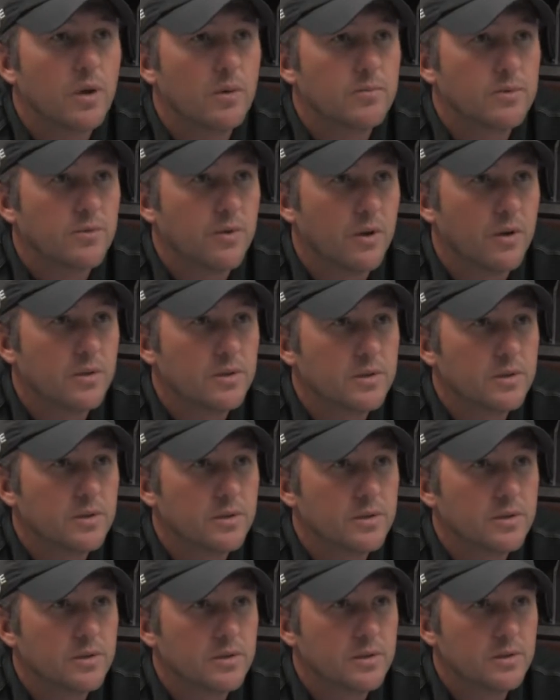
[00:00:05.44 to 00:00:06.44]
comes first,
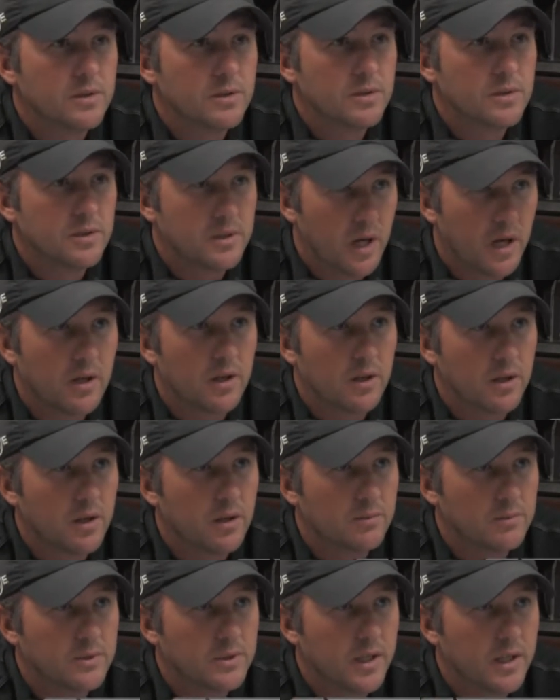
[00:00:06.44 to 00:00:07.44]
soccer
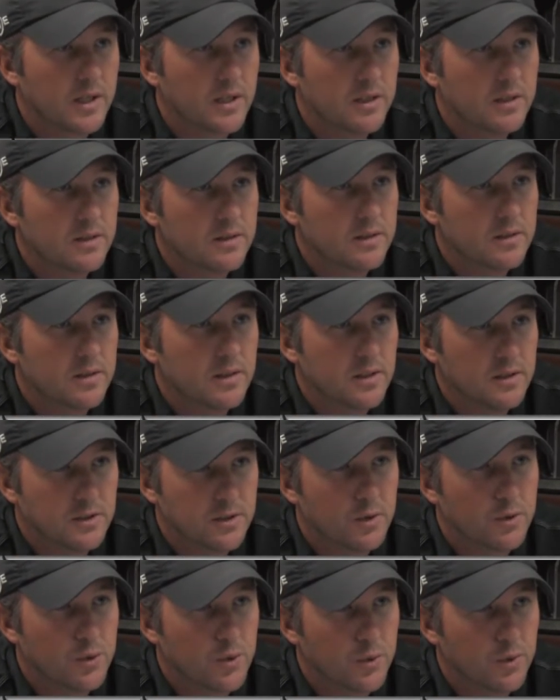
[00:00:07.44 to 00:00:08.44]
comes second, and
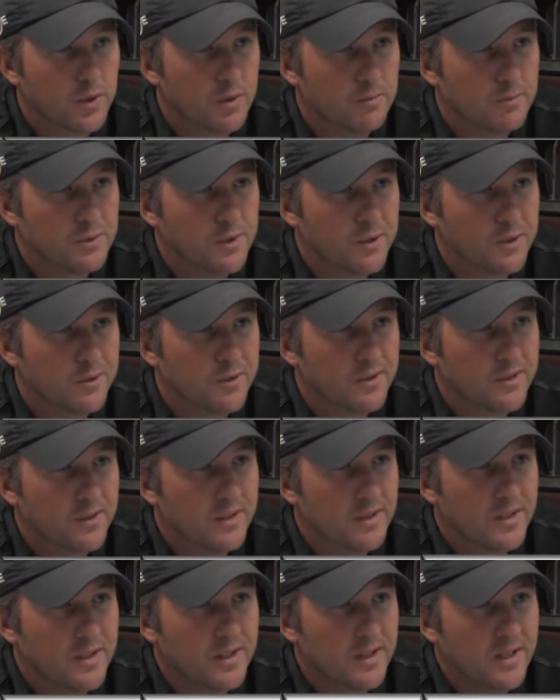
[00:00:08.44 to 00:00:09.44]
social comes third.
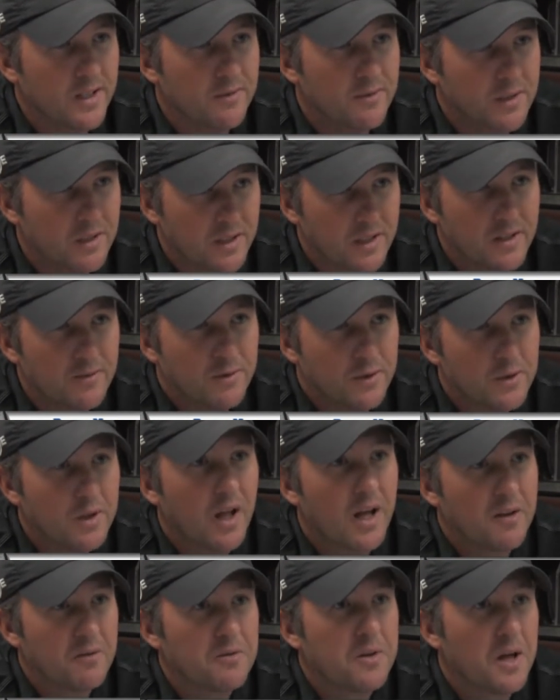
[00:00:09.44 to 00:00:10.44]
If you live your
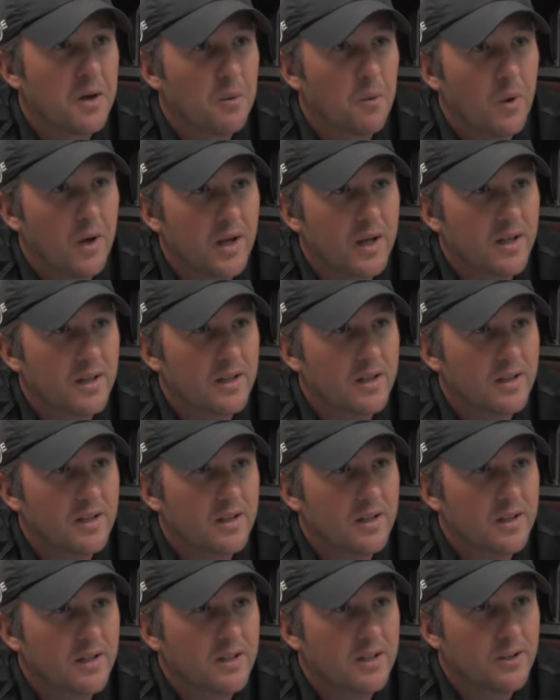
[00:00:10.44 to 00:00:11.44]
life that way,
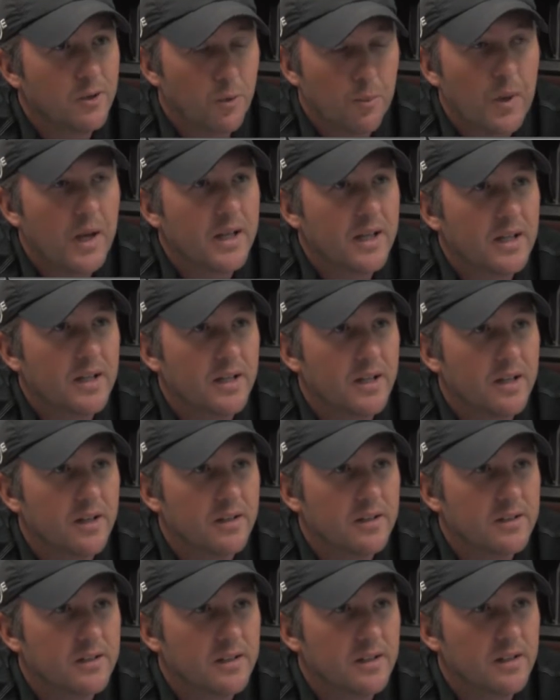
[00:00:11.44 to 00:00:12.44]
you'll make it
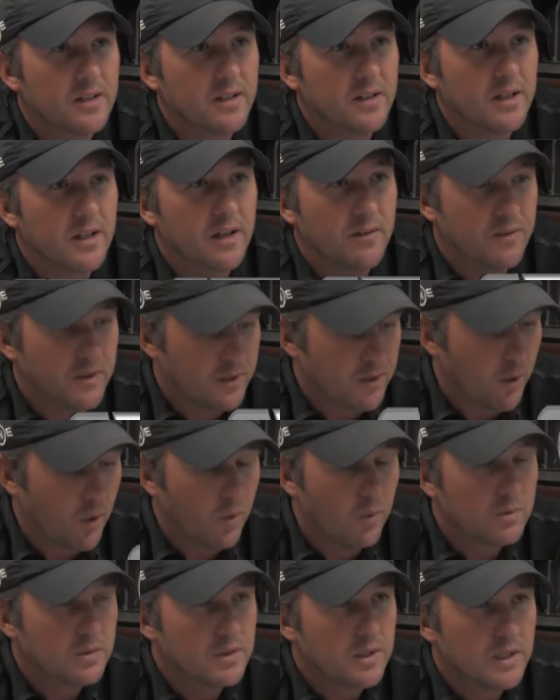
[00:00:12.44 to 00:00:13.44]
here. If you
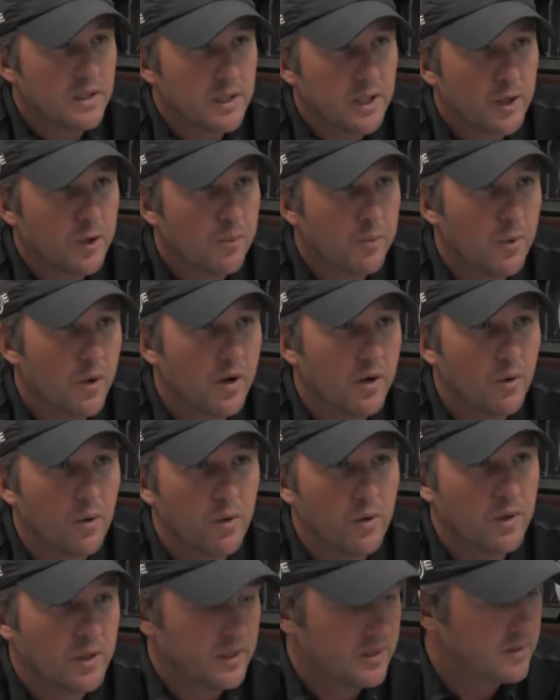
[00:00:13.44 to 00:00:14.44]
don't and you get your
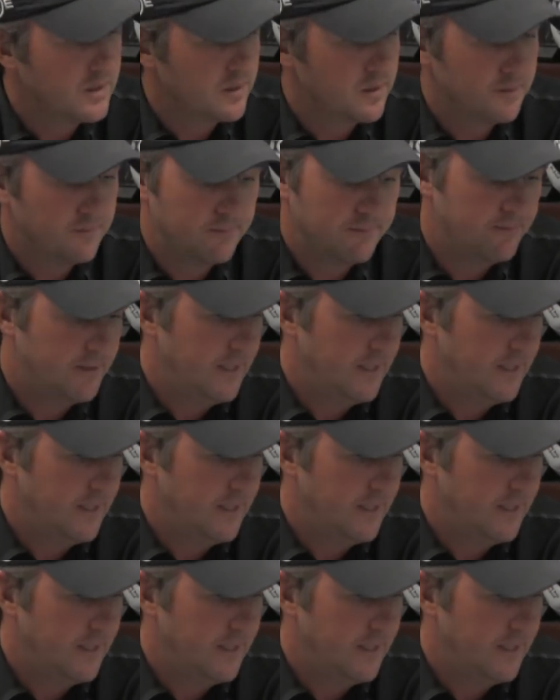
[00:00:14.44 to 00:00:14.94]
priorities